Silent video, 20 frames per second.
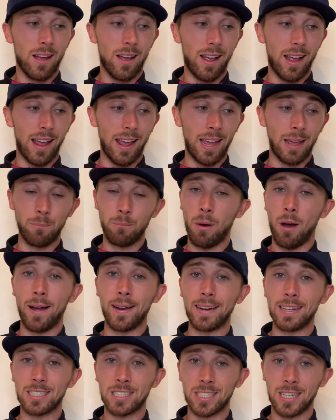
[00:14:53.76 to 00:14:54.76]
it might
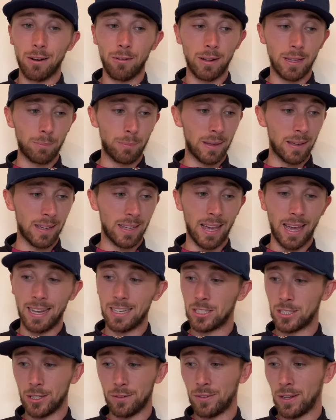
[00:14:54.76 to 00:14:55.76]
necessarily be a
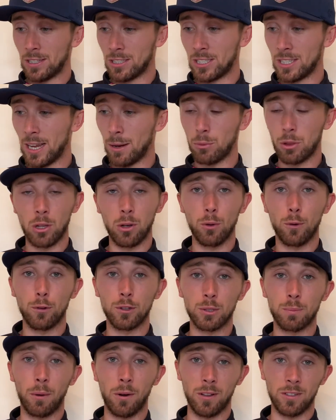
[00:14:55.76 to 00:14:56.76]
case of, as I say, with the
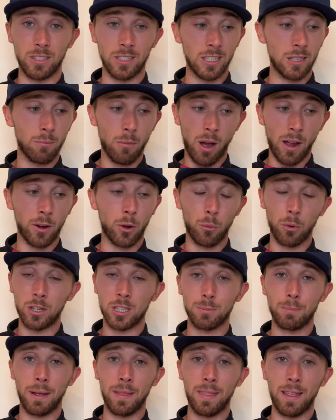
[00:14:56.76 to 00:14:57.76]
launch monitor, you might not want to
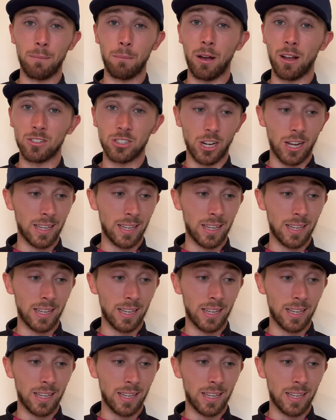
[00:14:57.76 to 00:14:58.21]
spend that much.